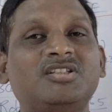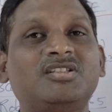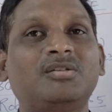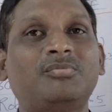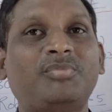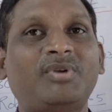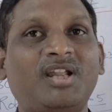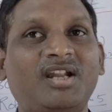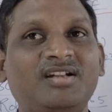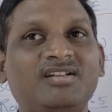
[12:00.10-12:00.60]

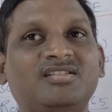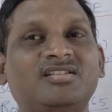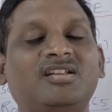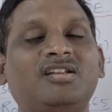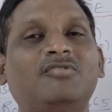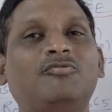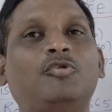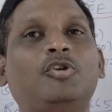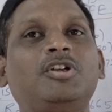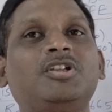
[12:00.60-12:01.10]
What is the
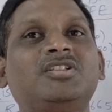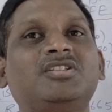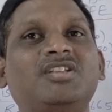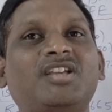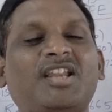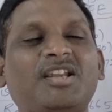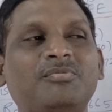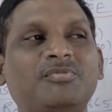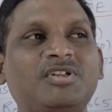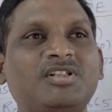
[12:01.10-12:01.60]
plant cell?
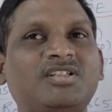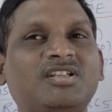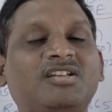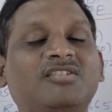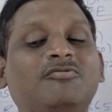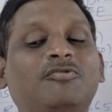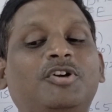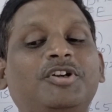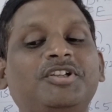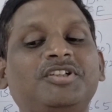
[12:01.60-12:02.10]
What is the
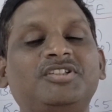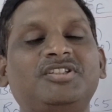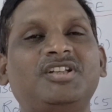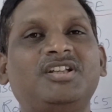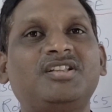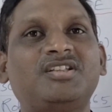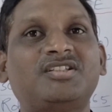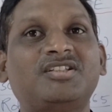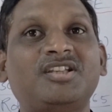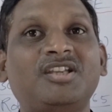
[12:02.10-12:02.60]
animal cell?
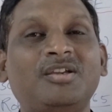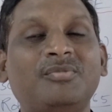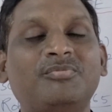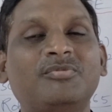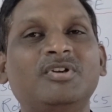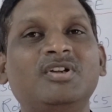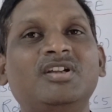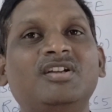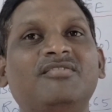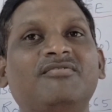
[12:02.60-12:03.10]
What is their
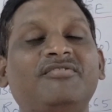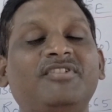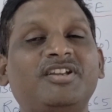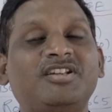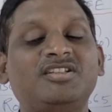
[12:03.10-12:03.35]
shape?